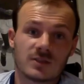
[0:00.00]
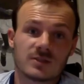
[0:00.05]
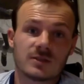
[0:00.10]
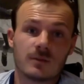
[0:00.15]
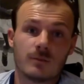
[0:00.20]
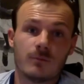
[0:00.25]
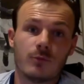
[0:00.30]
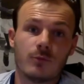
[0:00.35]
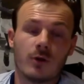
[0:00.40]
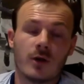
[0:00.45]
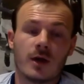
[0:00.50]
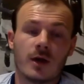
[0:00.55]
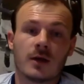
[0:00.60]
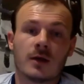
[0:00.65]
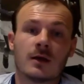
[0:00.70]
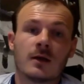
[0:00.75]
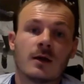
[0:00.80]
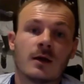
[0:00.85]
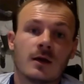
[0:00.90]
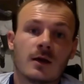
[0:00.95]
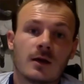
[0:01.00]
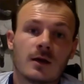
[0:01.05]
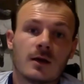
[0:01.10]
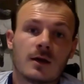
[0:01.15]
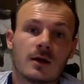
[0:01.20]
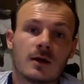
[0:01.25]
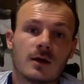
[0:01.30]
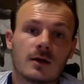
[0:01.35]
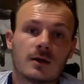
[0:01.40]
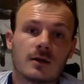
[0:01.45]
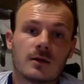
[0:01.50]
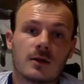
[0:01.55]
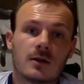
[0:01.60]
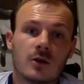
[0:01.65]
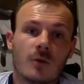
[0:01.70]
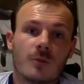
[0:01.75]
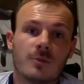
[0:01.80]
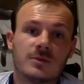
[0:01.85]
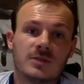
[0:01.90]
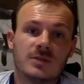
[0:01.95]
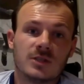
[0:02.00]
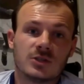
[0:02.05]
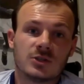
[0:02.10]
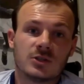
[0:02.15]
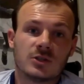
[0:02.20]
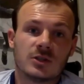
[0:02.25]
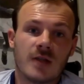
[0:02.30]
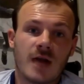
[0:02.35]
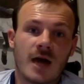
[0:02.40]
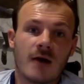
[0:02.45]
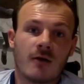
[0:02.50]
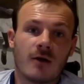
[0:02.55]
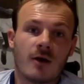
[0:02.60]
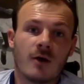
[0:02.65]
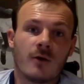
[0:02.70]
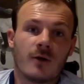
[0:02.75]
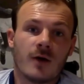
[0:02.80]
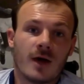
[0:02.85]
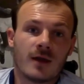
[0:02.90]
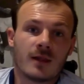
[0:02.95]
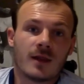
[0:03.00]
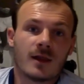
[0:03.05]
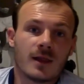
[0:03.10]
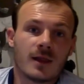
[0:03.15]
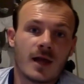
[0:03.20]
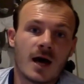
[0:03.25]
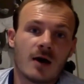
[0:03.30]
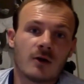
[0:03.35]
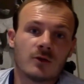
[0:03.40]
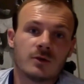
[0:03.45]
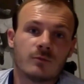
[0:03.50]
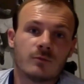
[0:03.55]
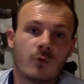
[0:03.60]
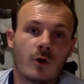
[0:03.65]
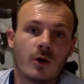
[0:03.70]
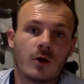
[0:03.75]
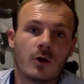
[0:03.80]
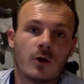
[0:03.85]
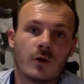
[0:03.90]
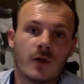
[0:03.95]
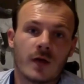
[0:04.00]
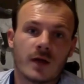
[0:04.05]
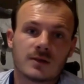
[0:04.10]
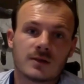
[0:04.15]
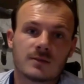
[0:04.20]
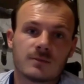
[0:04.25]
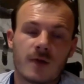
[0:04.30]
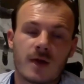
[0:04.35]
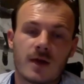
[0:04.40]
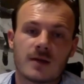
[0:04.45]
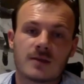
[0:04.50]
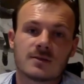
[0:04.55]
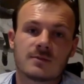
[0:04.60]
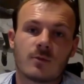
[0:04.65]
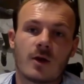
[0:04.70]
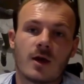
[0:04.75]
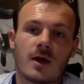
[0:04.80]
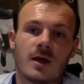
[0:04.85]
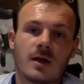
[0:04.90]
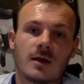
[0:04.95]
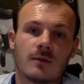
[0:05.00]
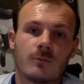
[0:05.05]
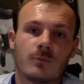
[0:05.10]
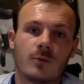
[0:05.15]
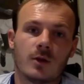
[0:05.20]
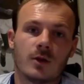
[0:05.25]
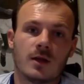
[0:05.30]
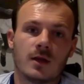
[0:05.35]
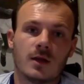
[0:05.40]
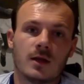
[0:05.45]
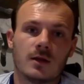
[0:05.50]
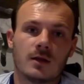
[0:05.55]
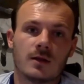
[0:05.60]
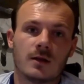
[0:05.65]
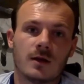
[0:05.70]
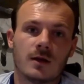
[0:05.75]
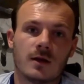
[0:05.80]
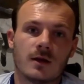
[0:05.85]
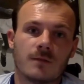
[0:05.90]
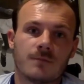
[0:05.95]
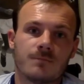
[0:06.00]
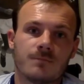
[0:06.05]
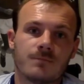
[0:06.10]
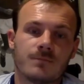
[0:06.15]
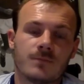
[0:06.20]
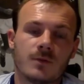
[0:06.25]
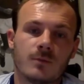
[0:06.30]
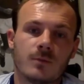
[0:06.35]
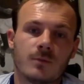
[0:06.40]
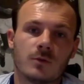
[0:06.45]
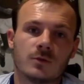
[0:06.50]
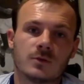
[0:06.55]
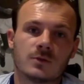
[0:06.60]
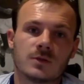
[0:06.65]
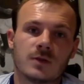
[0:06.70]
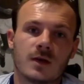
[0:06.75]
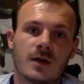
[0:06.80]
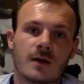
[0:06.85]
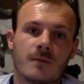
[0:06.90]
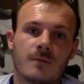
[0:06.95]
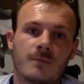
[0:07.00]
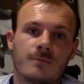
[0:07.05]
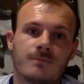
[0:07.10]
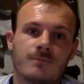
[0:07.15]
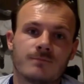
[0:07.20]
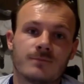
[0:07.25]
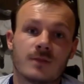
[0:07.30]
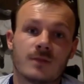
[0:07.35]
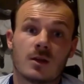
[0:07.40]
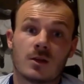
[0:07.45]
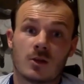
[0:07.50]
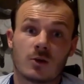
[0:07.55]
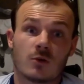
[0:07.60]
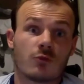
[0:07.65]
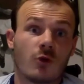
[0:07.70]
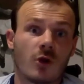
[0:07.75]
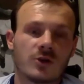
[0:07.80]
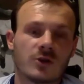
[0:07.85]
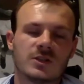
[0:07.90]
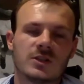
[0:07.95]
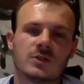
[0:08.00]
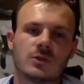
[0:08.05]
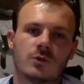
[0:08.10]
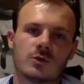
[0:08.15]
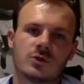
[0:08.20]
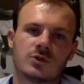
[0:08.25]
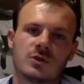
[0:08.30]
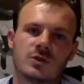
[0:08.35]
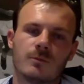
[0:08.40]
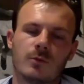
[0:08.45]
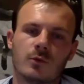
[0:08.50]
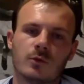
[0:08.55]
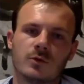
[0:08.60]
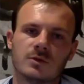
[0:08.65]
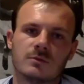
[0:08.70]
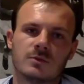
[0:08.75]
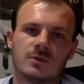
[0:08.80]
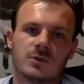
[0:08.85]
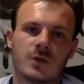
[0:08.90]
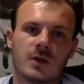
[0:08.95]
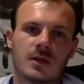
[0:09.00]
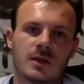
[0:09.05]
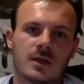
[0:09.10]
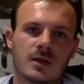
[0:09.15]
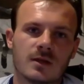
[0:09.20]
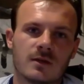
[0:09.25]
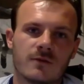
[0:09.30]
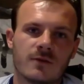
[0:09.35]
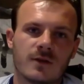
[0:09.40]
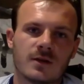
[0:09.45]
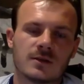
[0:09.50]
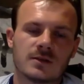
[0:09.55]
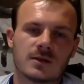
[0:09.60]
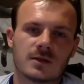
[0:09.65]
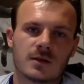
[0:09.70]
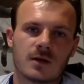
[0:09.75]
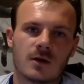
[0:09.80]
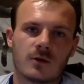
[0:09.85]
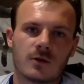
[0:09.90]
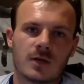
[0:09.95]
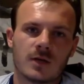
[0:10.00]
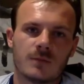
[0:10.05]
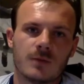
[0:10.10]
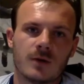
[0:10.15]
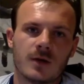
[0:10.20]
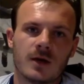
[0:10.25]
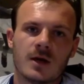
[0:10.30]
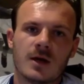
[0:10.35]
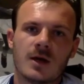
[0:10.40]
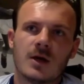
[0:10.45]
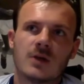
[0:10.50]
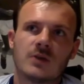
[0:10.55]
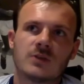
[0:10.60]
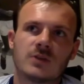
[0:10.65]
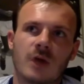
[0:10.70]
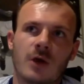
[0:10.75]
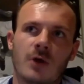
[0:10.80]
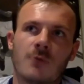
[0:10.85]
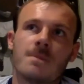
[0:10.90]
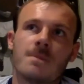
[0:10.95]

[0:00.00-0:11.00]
to bring the opposition narrow and allow De Bruyne all that space where he can put the balls, the crosses, or just the balls in between the defenders and the goalkeeper. So